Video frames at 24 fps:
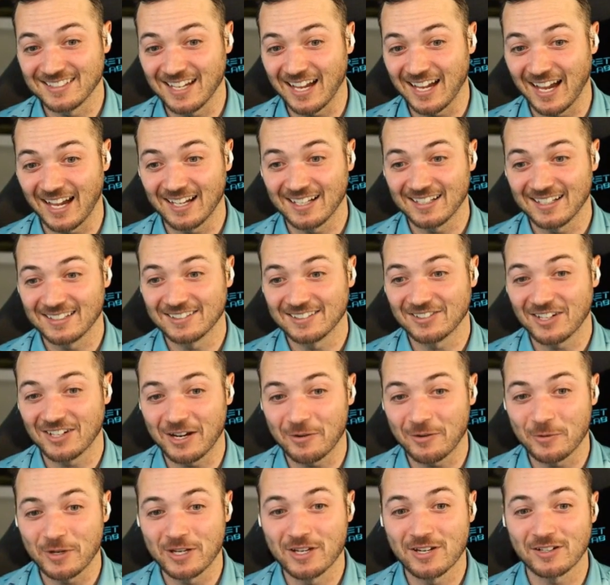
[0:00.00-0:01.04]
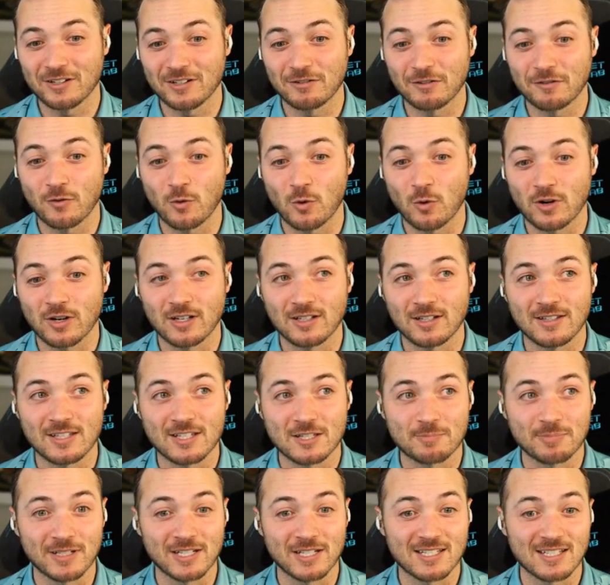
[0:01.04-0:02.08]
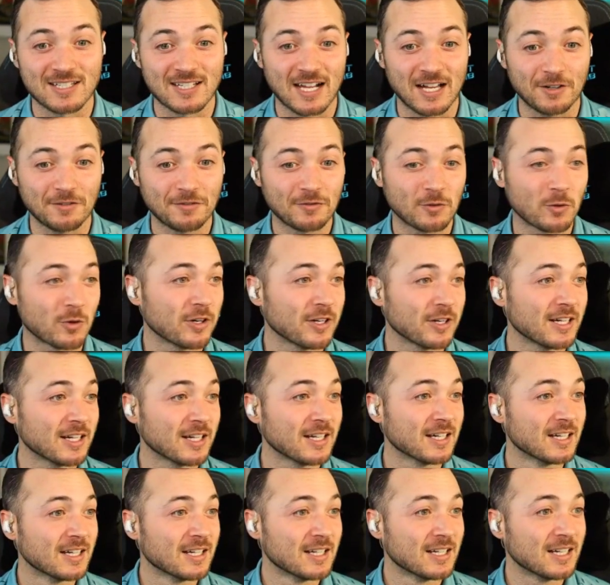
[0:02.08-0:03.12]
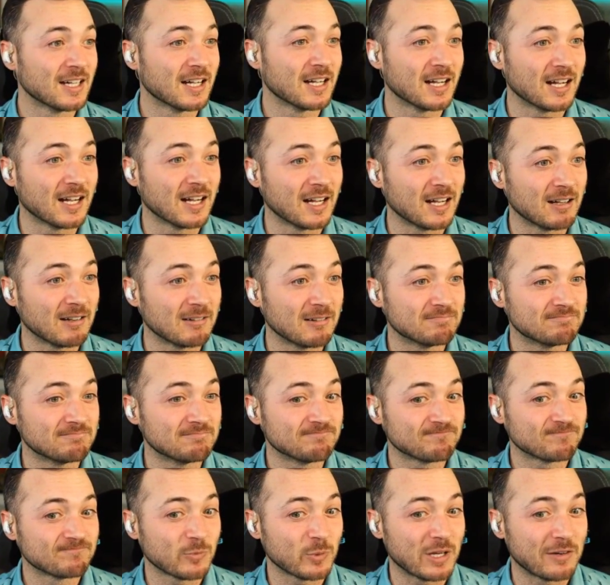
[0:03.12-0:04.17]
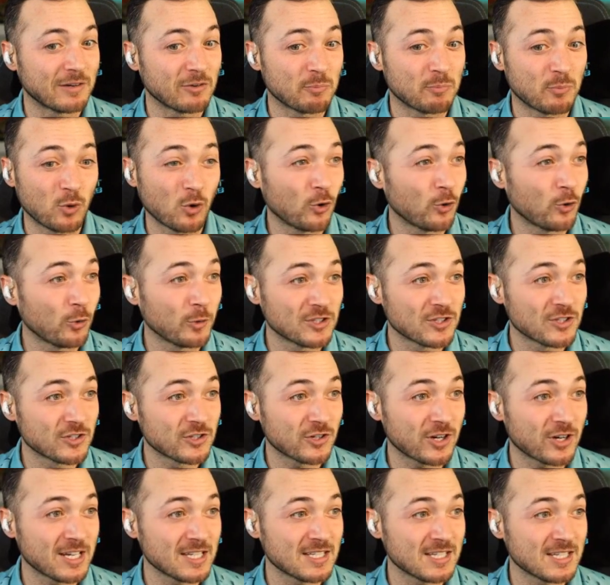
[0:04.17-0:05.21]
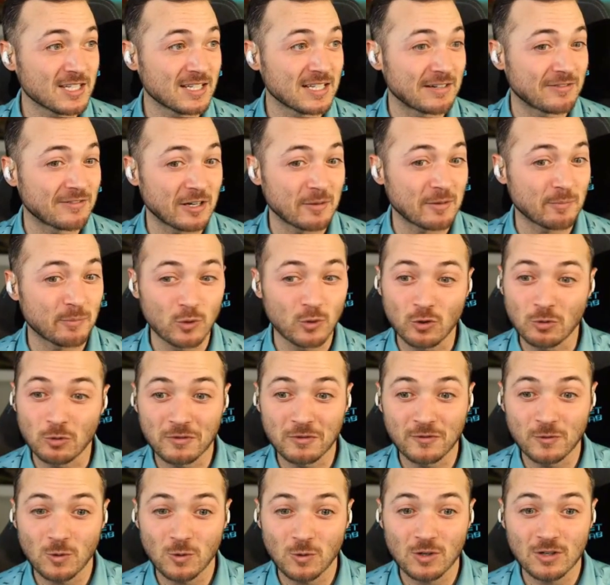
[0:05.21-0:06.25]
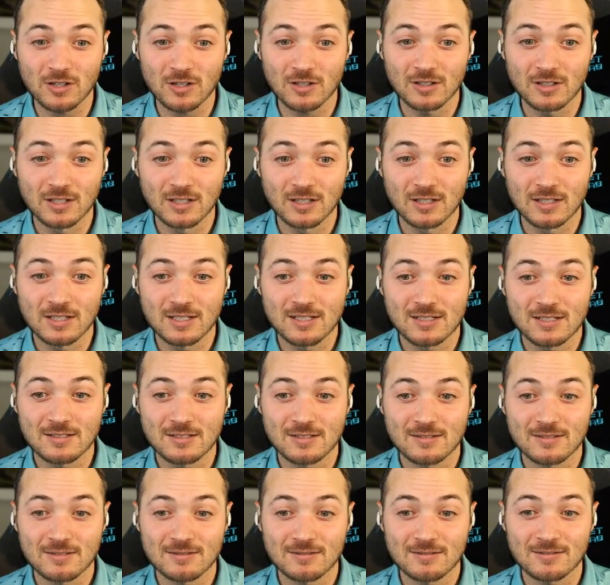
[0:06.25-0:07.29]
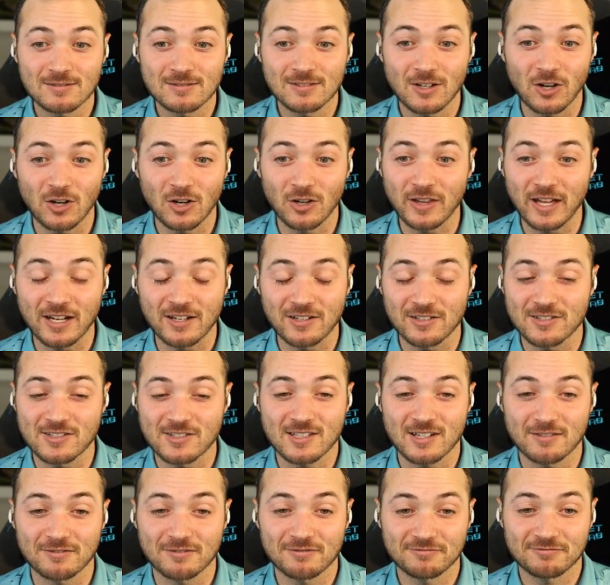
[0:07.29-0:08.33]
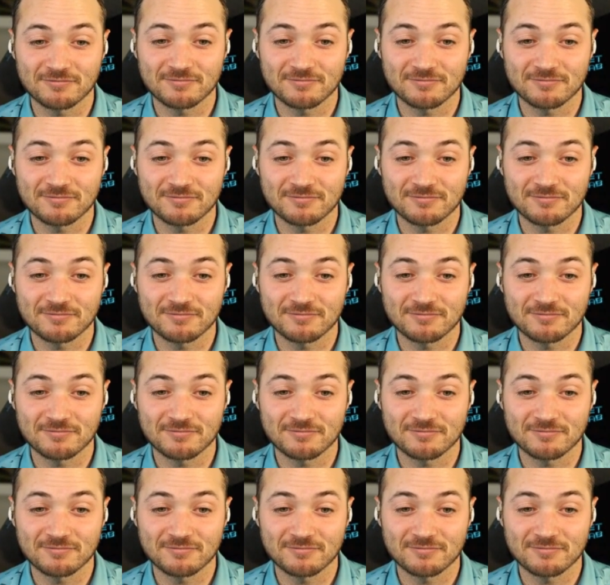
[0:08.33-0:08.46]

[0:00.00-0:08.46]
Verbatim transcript: yeah, right. We couldn't have afforded this place in California. Um, we have a pool, which is crazy. Never had a pool before. All that yeah. good stuff.